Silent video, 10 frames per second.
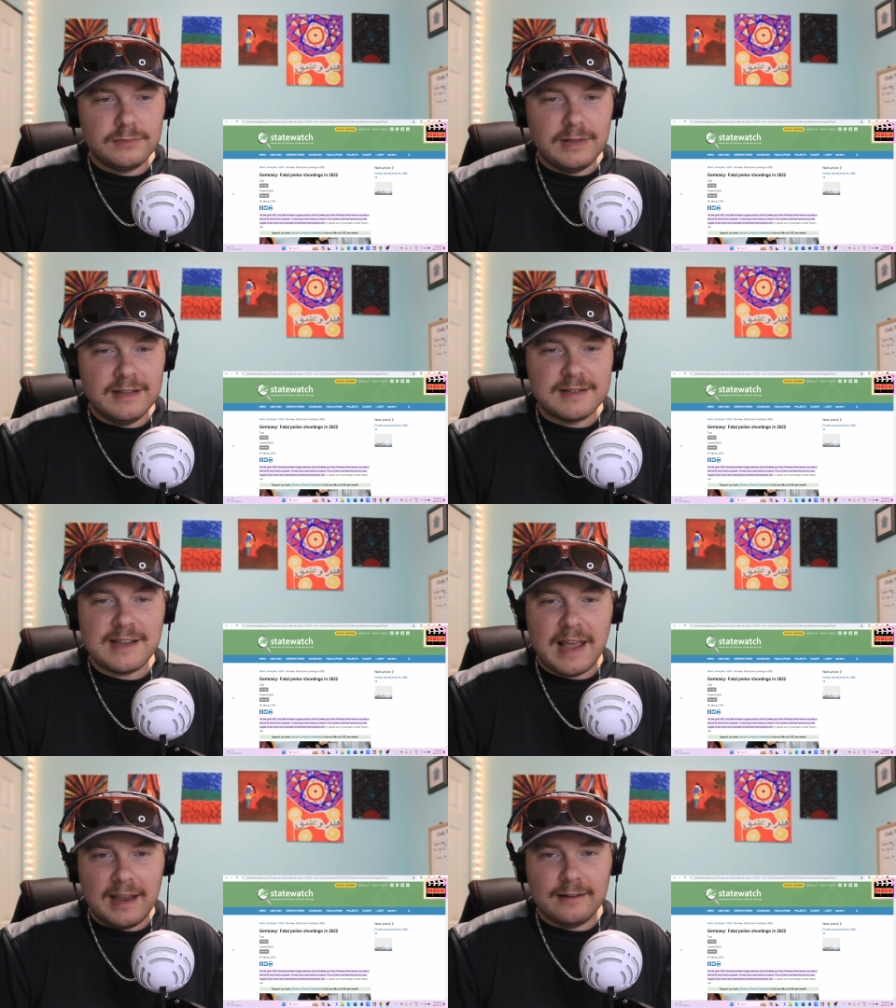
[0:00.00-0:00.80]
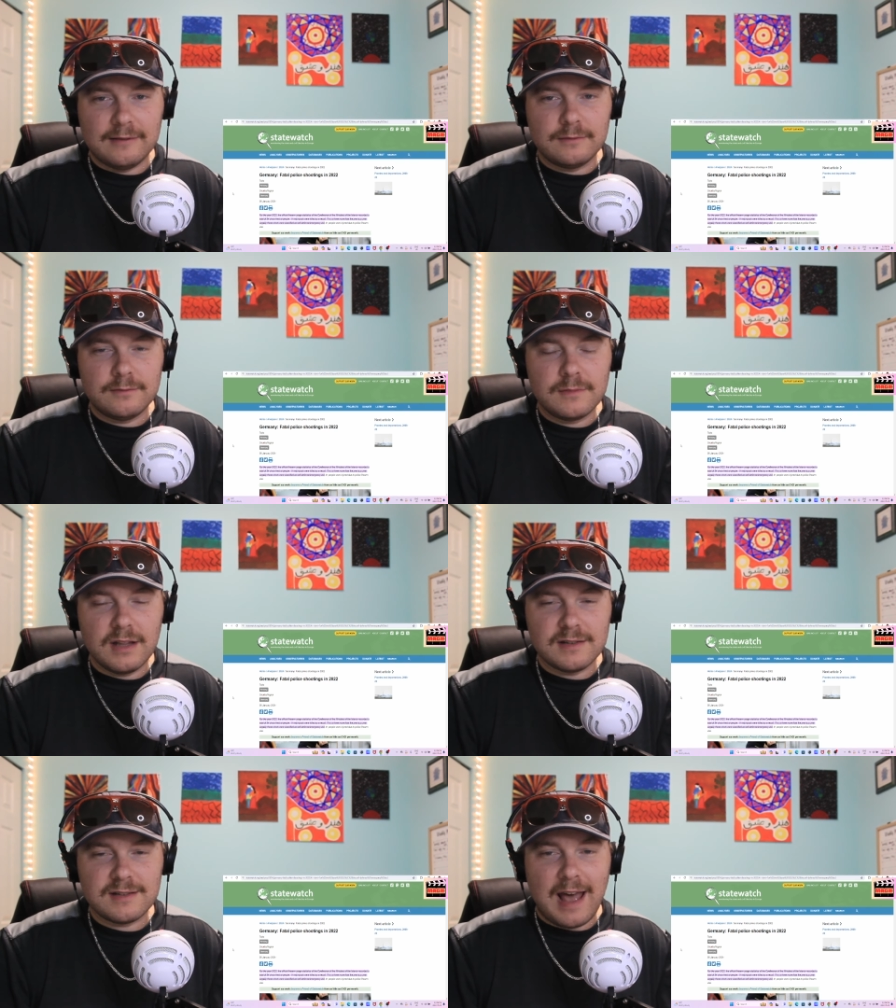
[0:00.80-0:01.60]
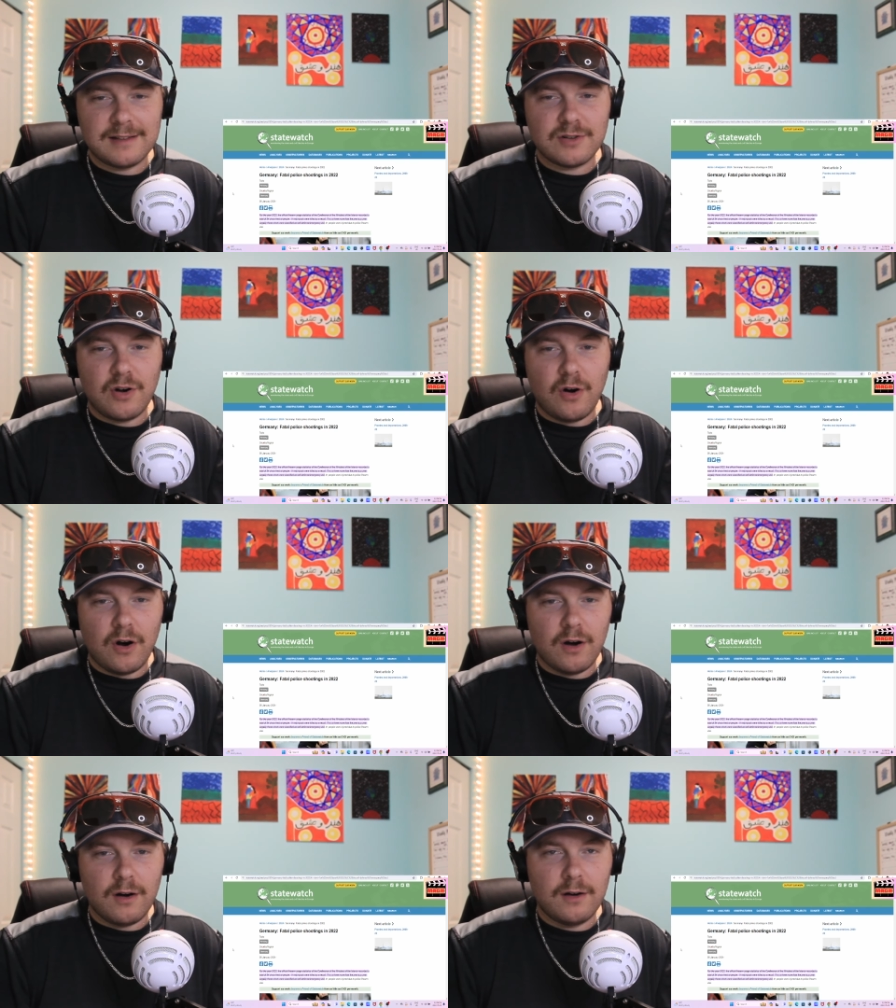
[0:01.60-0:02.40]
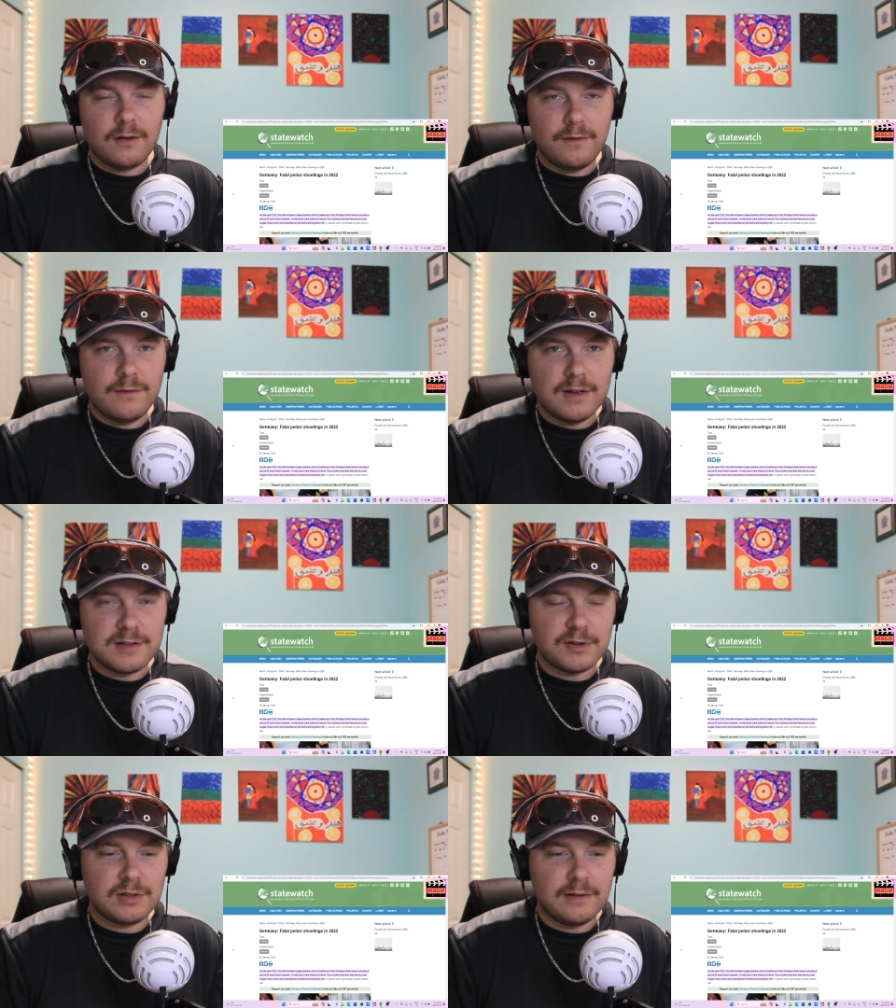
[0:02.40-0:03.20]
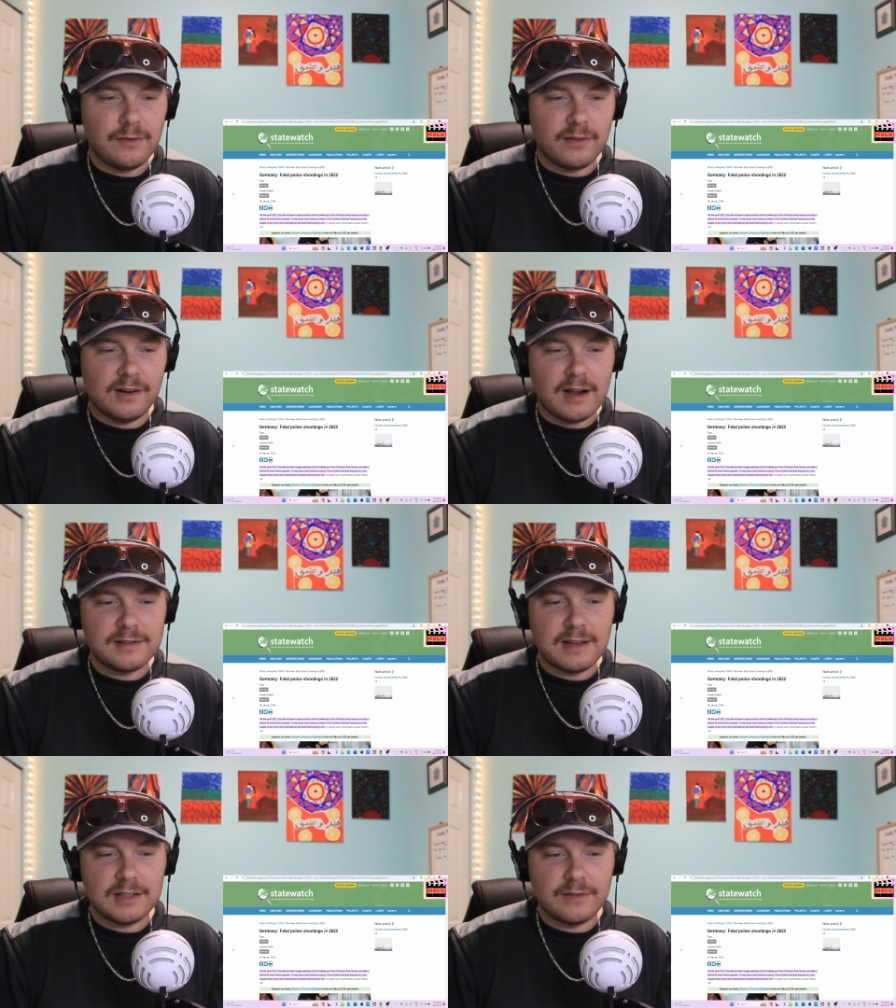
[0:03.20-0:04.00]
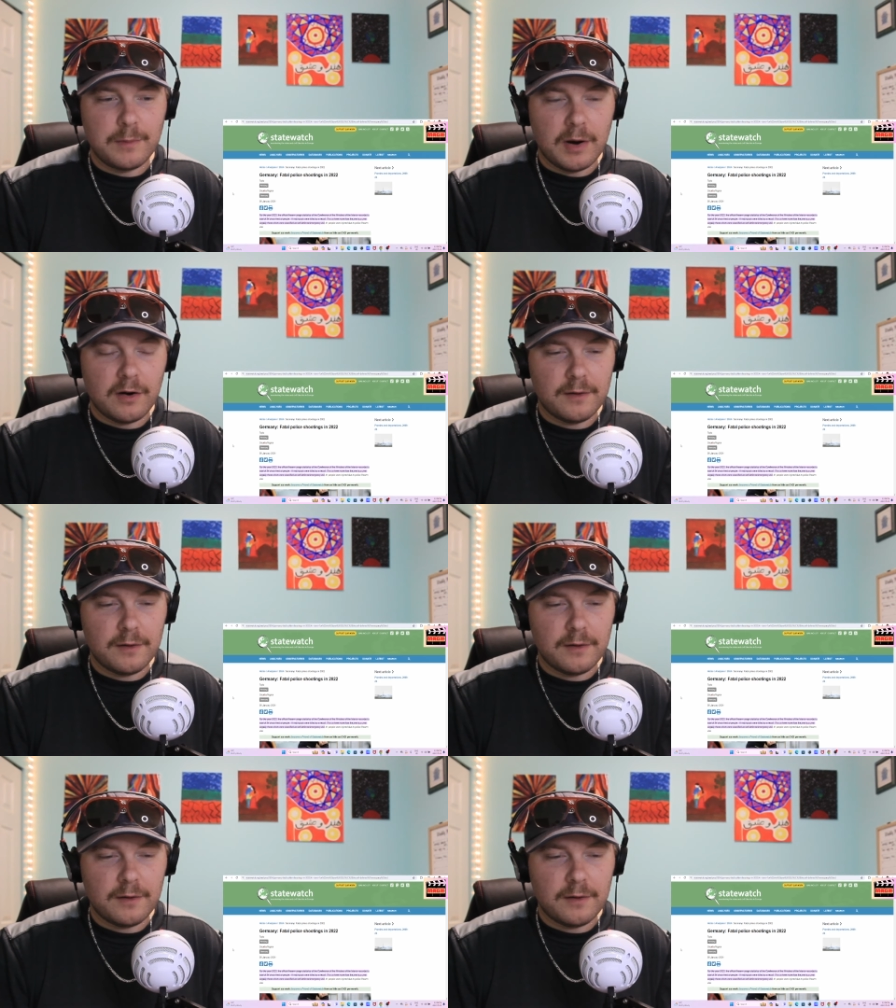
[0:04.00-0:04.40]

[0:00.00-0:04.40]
insane the stats are, especially for the United States of America.